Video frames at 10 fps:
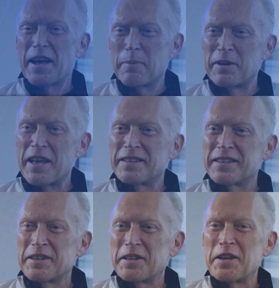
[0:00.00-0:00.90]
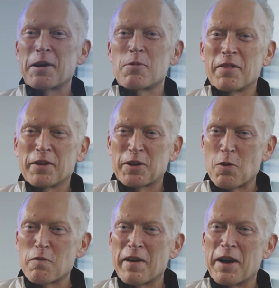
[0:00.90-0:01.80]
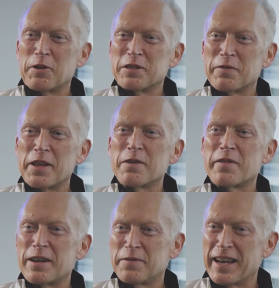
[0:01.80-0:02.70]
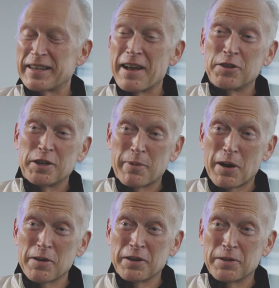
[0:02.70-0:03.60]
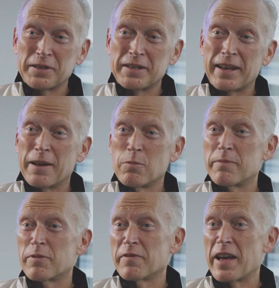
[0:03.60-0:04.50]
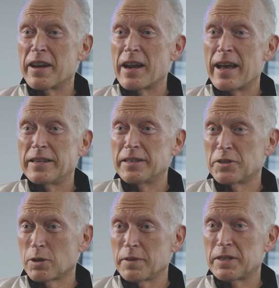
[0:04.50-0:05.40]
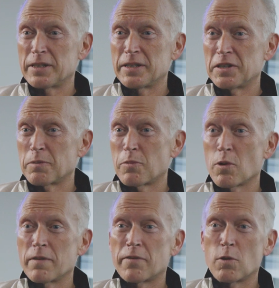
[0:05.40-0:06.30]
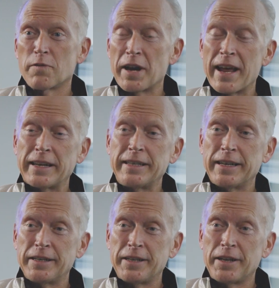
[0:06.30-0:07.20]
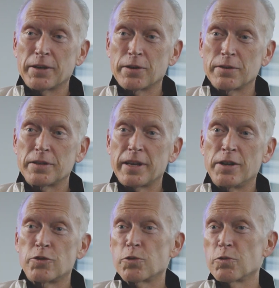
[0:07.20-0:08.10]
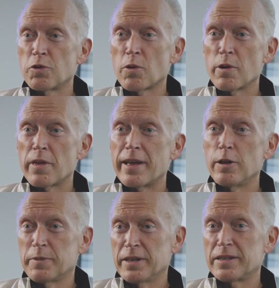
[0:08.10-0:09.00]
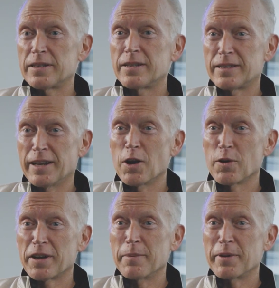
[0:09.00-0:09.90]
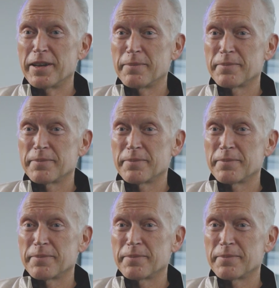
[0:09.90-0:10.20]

I'm Dan Sundin. I'm one of the co-founders of Innovative Technology Partners, and we provided IT services and support for over 19 years, and True North helped us sell our company.